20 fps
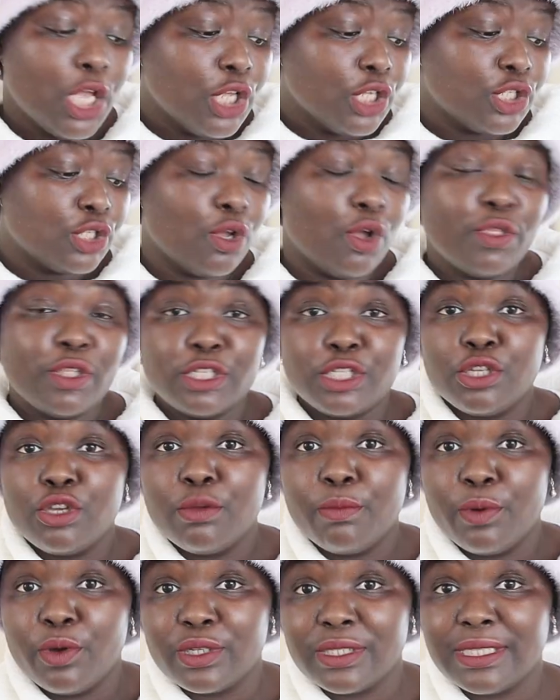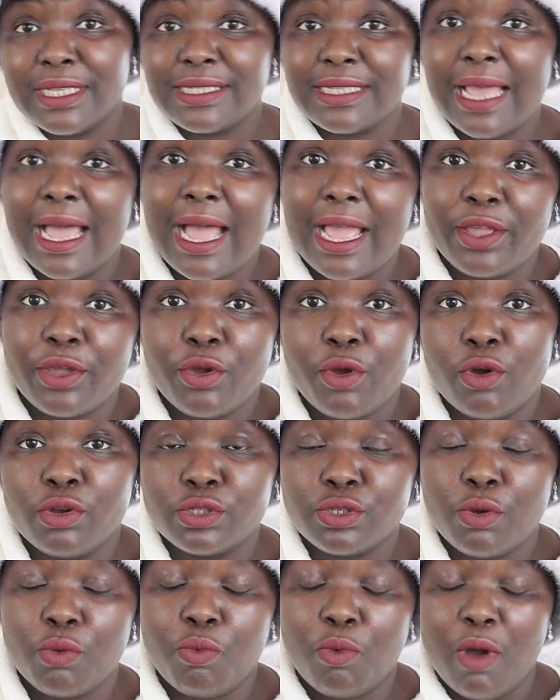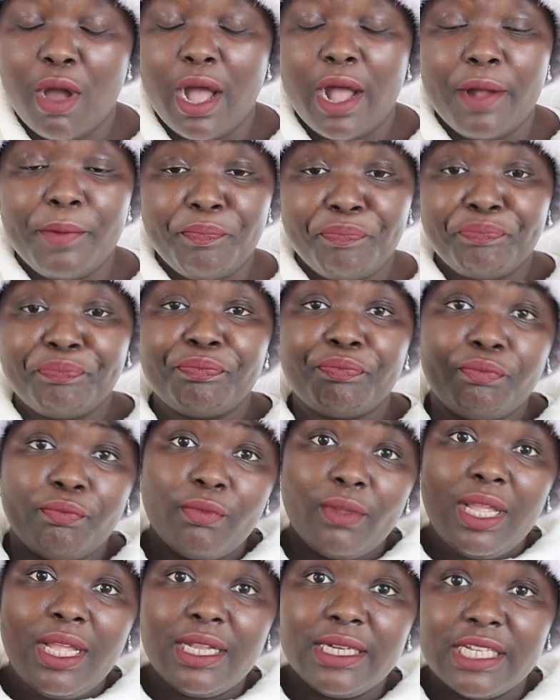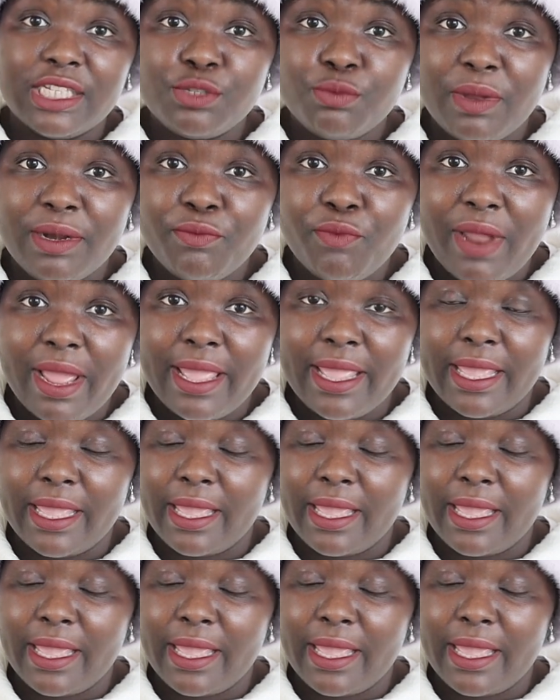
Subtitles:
So the two books that I got were this one right